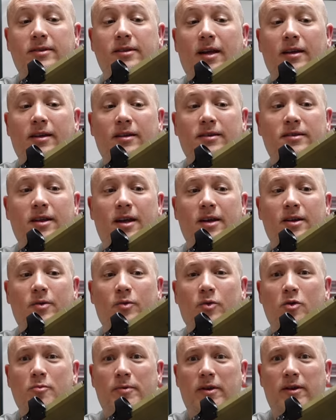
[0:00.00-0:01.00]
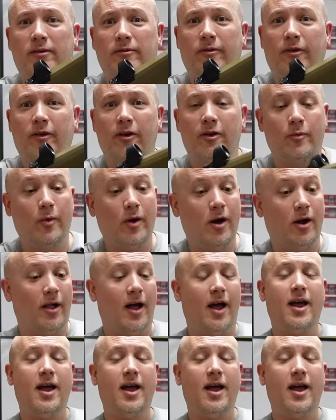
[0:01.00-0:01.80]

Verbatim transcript: gun is not grouping very well.